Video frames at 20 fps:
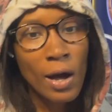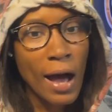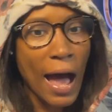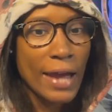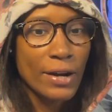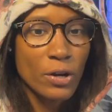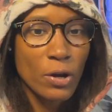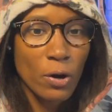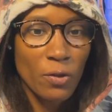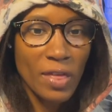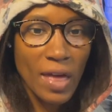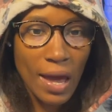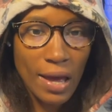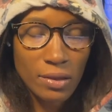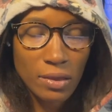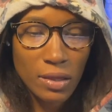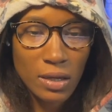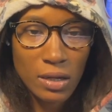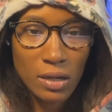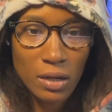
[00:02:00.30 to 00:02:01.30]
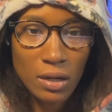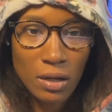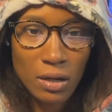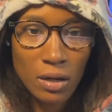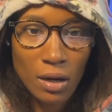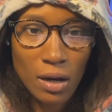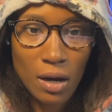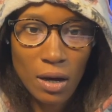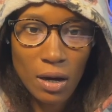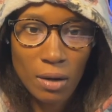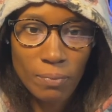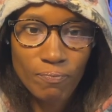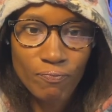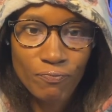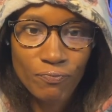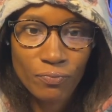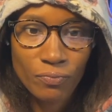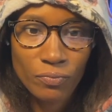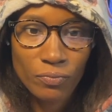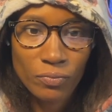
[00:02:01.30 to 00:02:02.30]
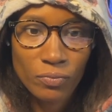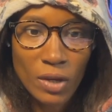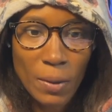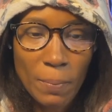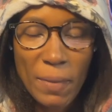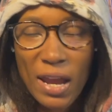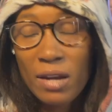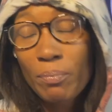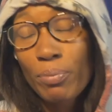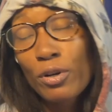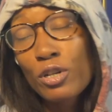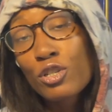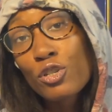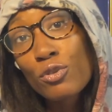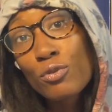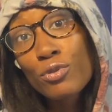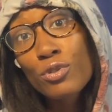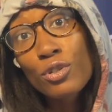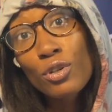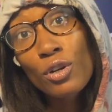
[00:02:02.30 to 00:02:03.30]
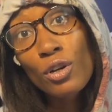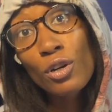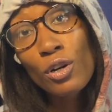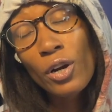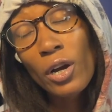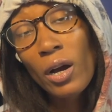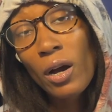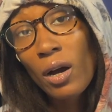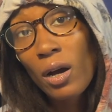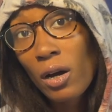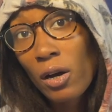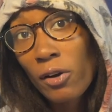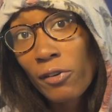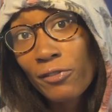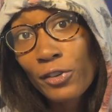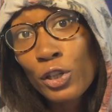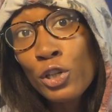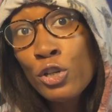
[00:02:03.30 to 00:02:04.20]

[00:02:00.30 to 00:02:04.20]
I know that the main producer of